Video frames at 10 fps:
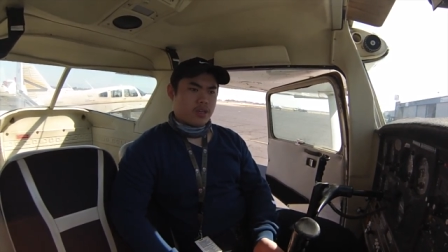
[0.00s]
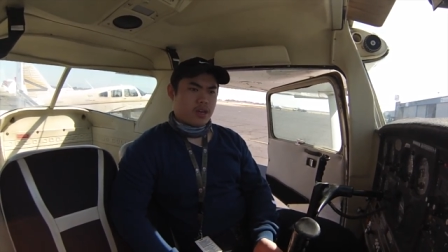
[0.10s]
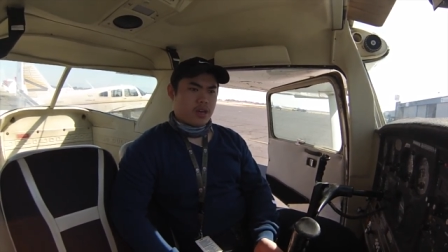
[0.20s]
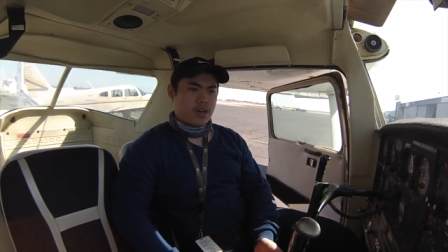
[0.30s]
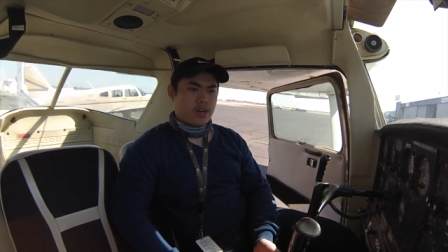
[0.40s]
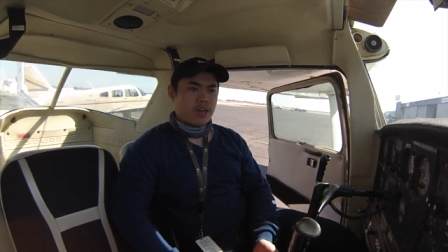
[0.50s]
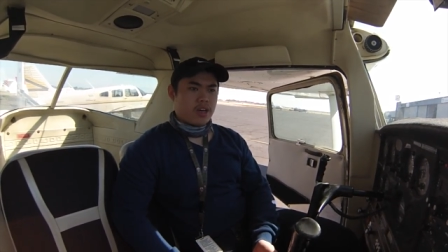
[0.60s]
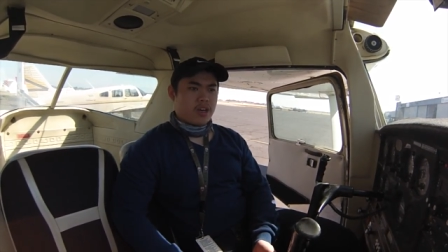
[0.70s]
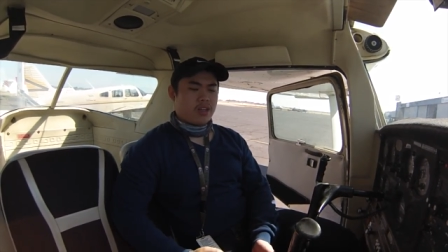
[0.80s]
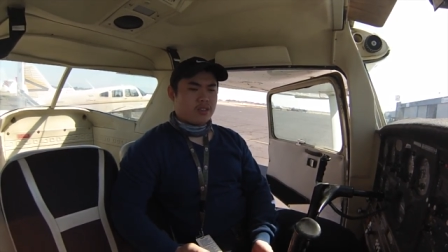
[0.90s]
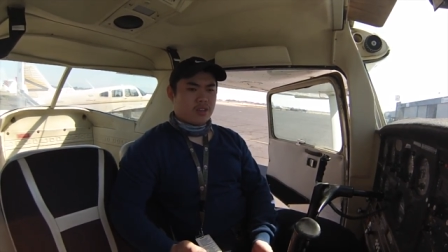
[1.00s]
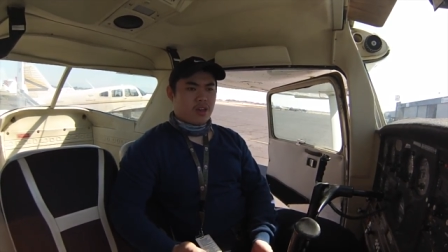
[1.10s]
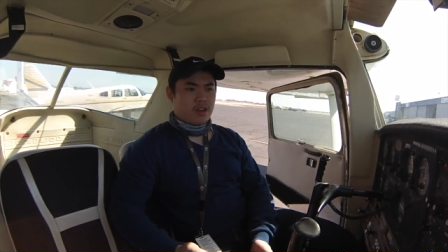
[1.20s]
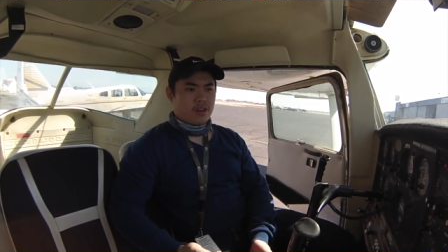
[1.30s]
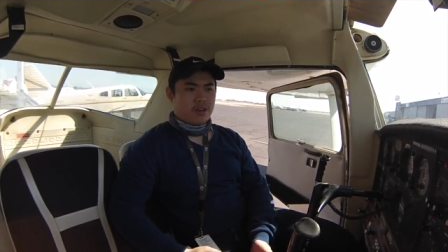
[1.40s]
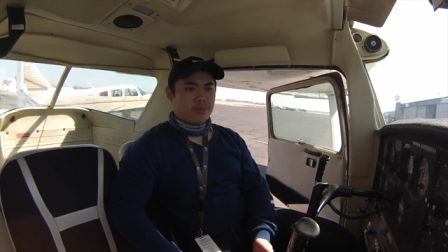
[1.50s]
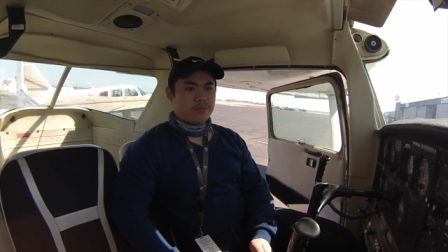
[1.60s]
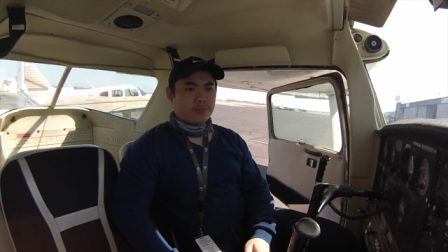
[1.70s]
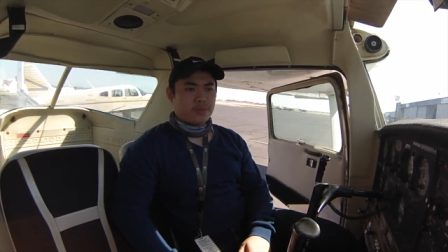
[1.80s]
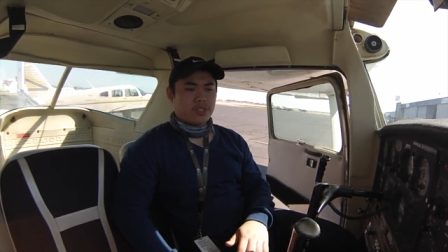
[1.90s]
uh, it's kind of
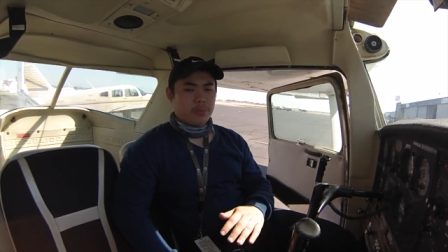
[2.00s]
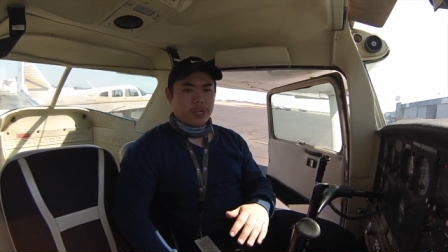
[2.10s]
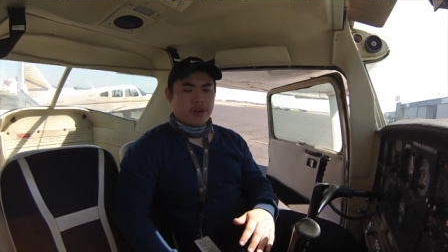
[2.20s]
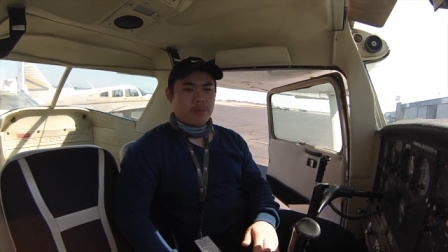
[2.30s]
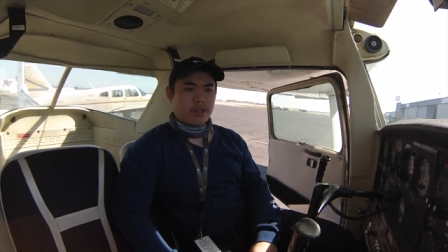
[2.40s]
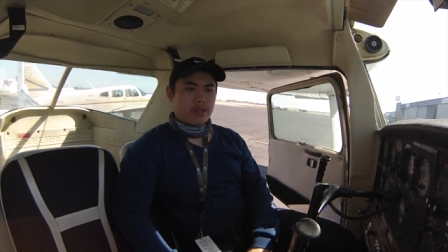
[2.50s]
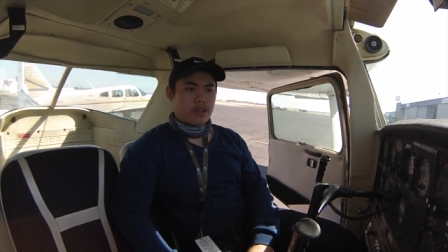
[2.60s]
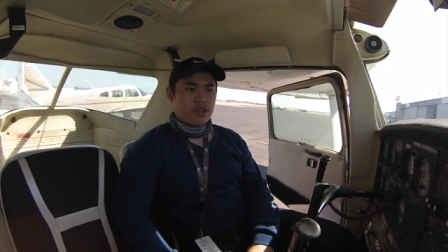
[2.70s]
similar, but